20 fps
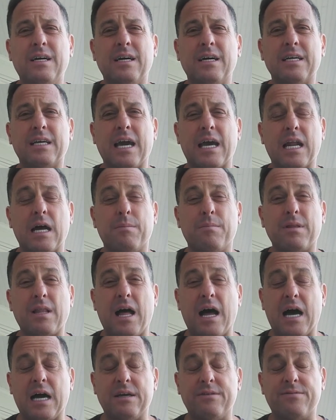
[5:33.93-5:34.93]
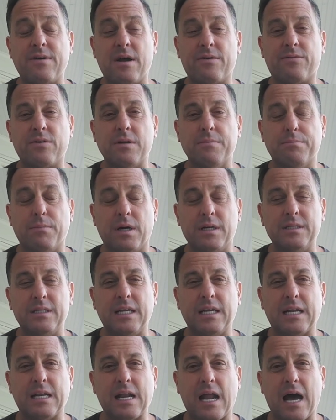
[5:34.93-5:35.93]
Again, I'm live every
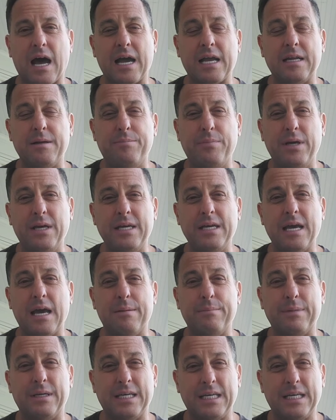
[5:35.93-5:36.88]
Monday, 9 p.m.